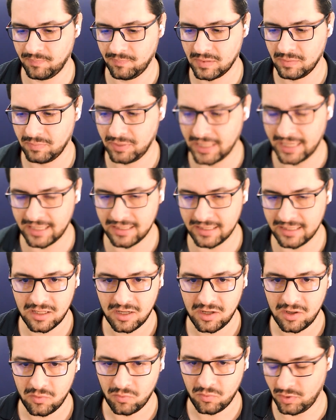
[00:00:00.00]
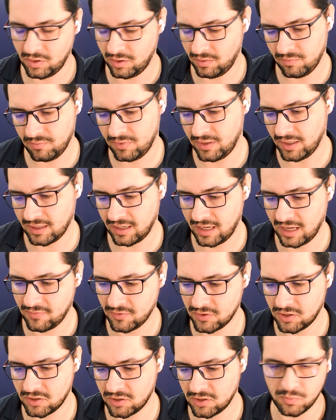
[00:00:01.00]
plans where they can have us
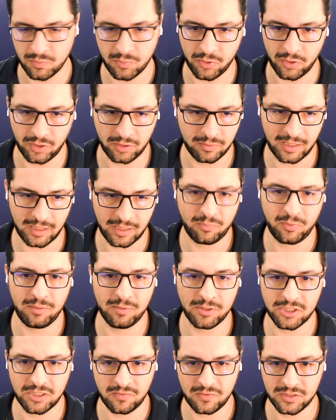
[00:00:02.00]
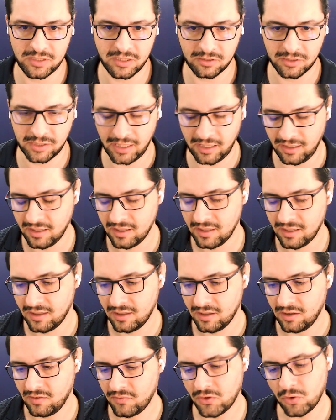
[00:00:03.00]
on support like pretty much every single day
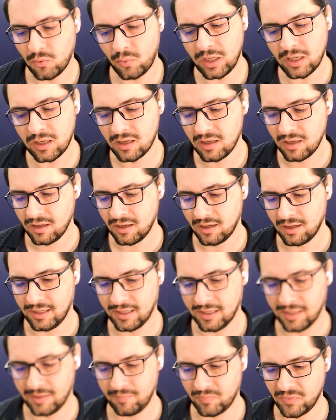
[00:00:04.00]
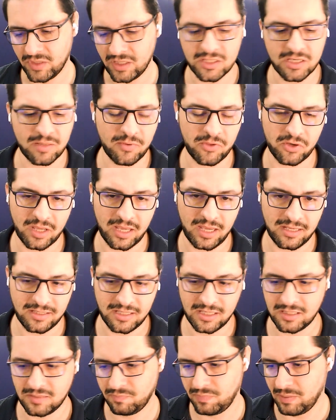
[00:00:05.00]
of the week. In some other
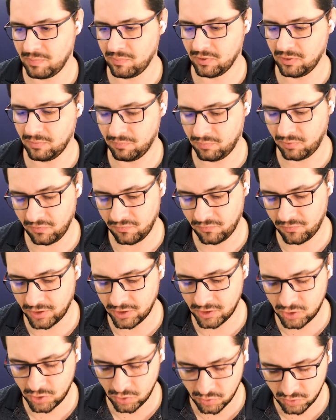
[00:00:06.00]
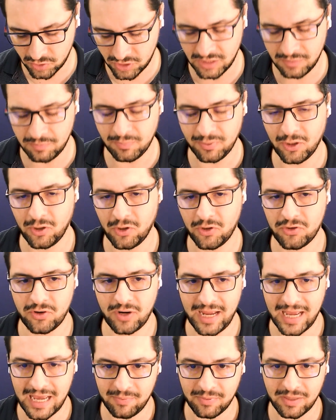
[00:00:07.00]
cases, people prefer to deploy their
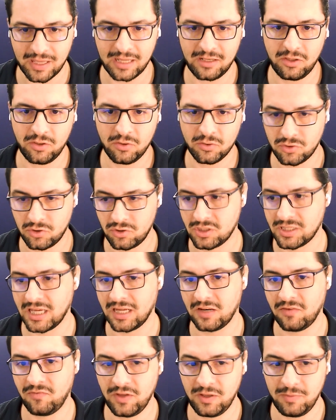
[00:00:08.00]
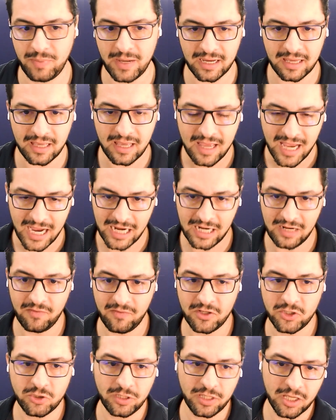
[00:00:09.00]
app, get users, get feedback, and
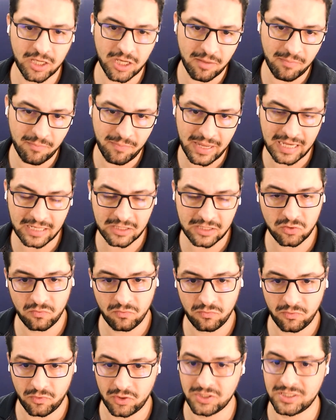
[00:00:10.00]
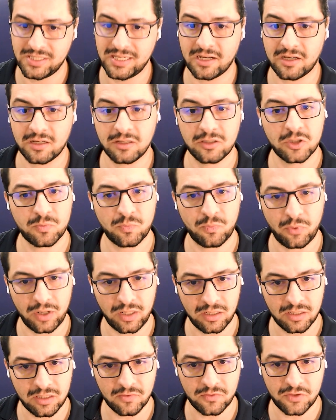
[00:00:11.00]
eventually come back for a second sprint of